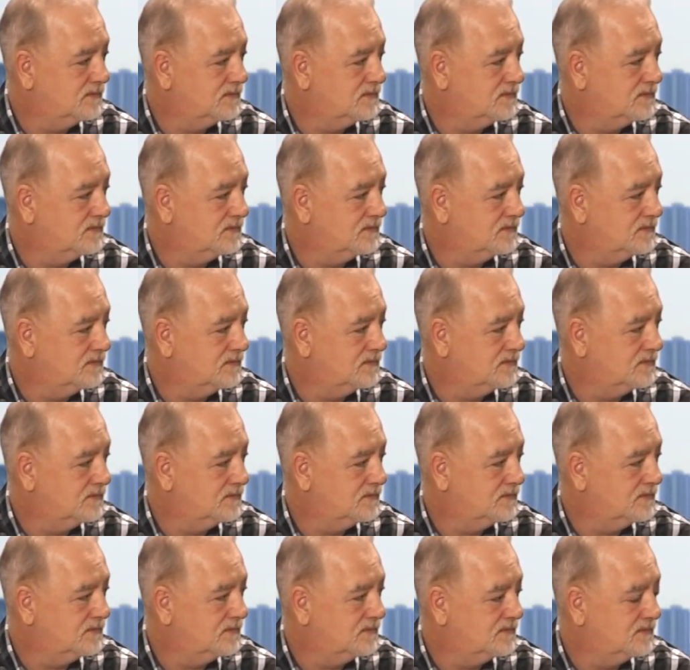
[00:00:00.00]

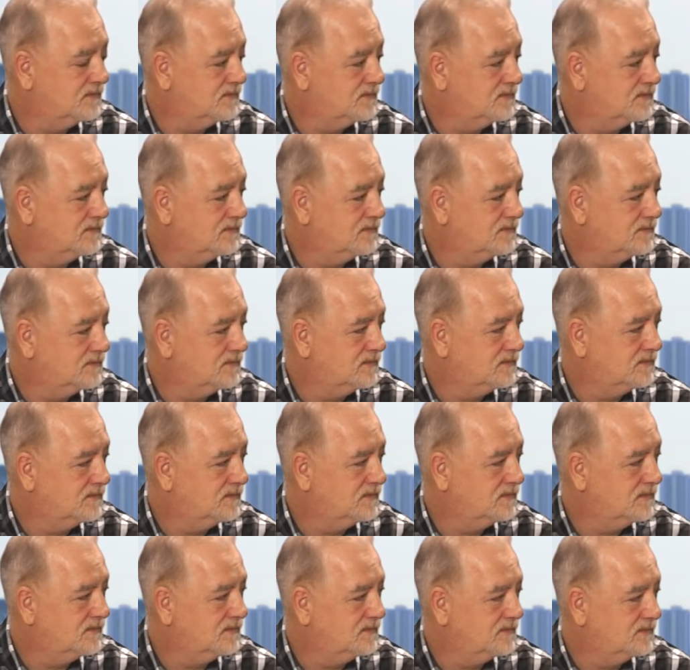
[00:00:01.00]

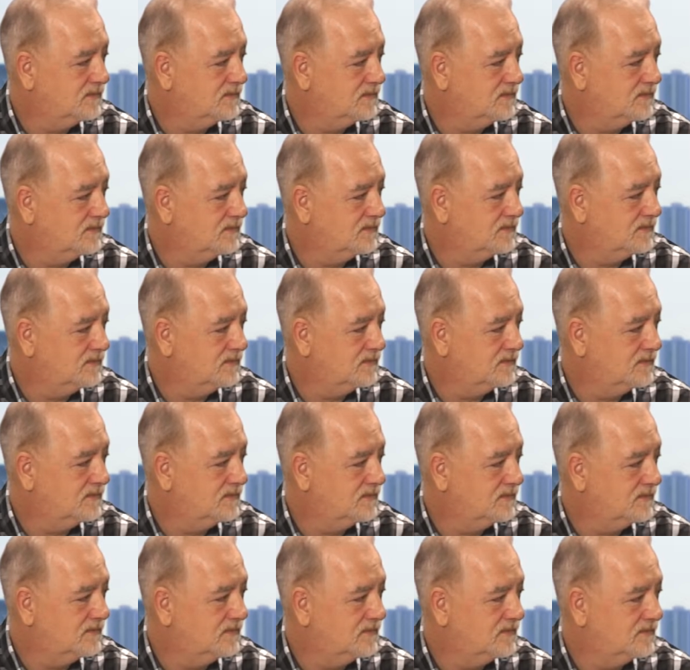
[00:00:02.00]

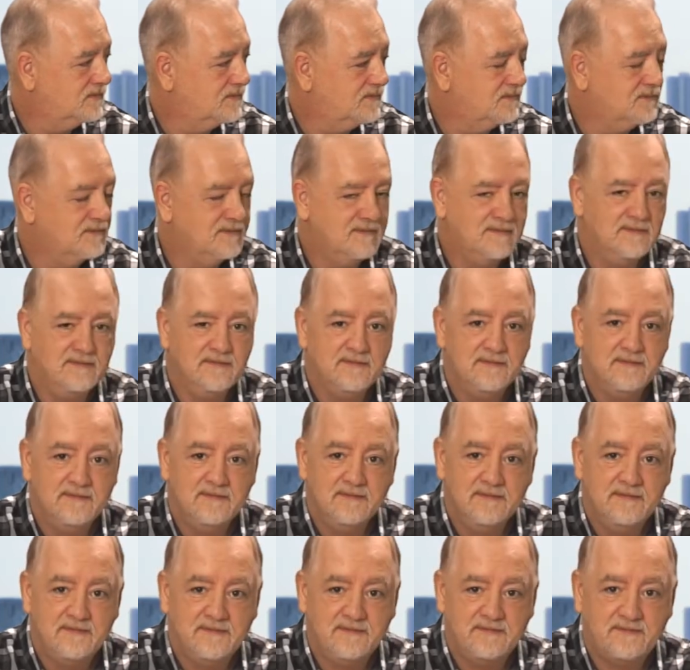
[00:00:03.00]

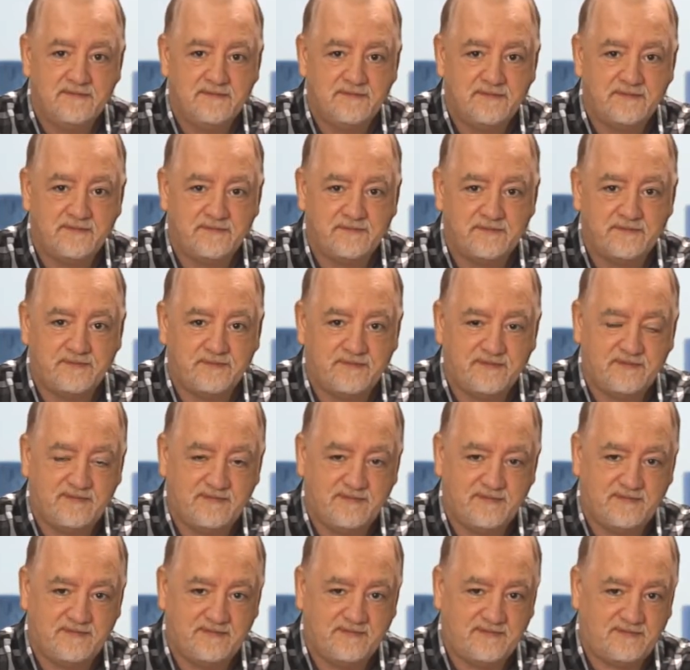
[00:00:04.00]

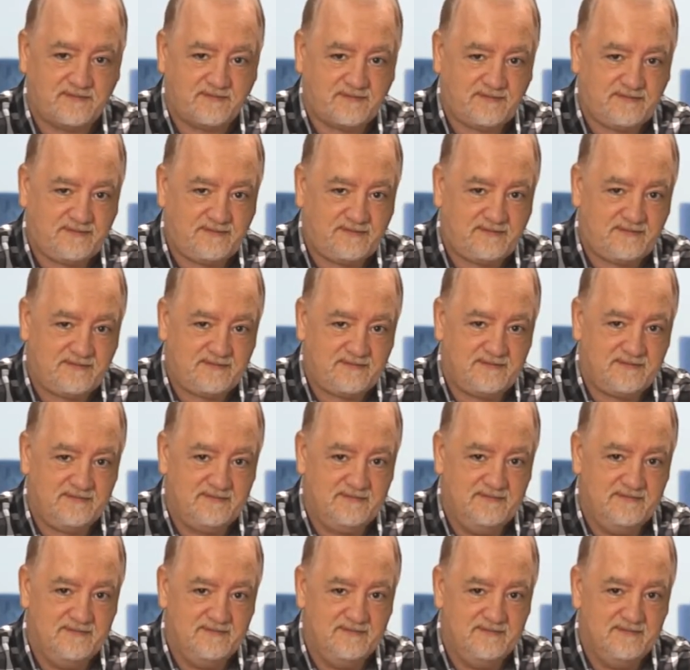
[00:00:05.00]

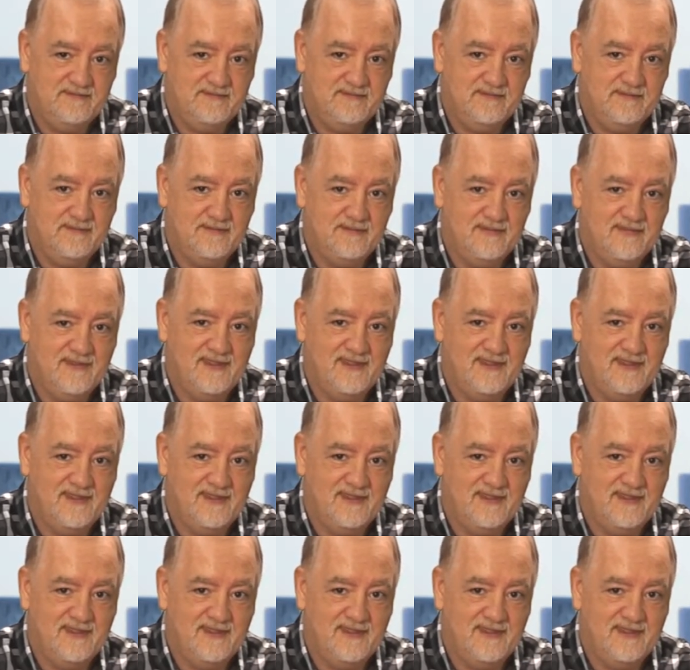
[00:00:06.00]
The person shown says nothing.